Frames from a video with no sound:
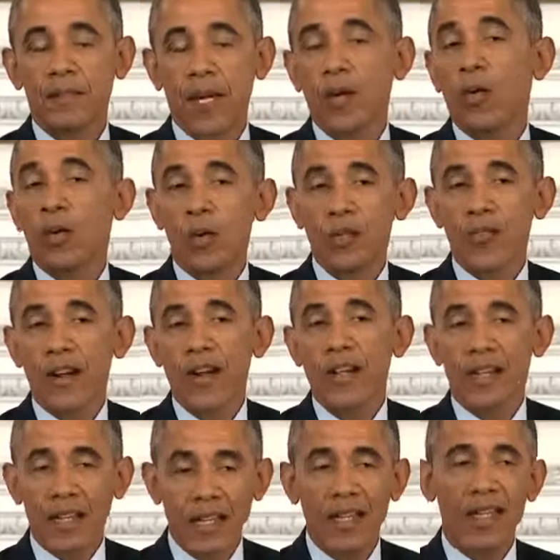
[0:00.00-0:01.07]
But what was
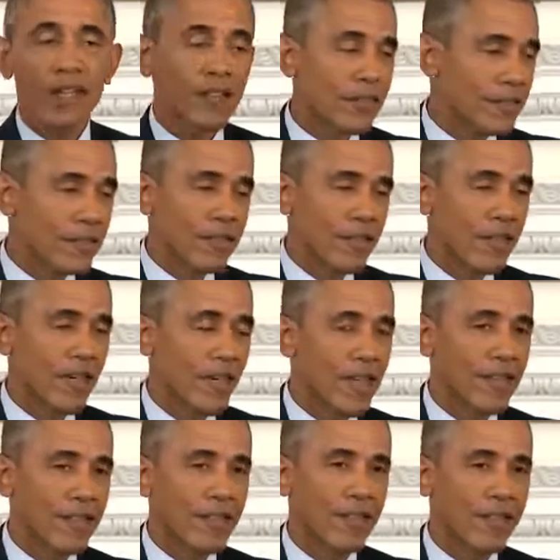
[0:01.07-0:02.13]
very clear,
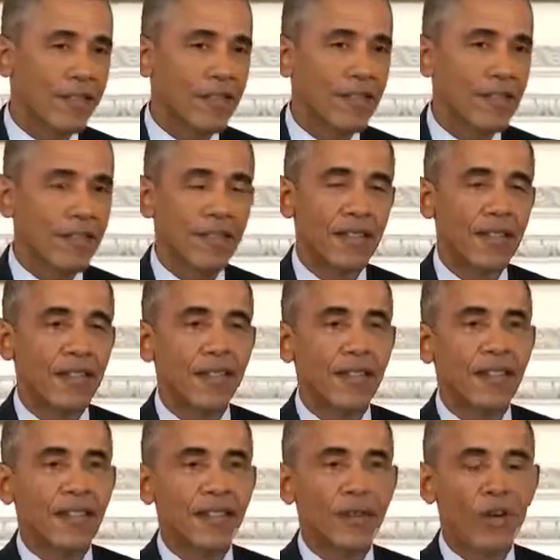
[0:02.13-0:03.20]
and
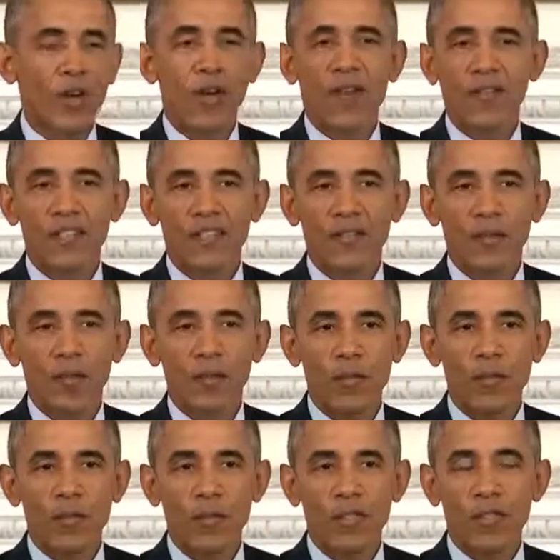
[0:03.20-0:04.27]
regardless of what
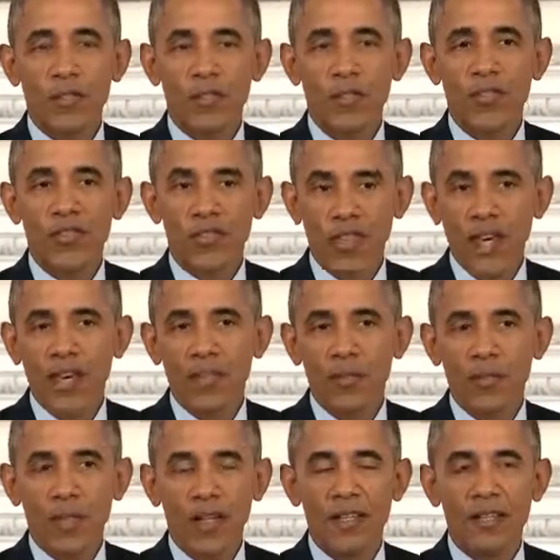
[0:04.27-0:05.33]
Mr. Putin
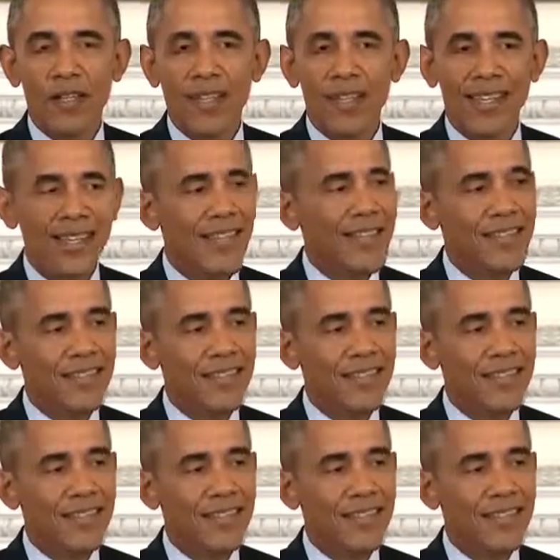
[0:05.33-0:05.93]
said, was that he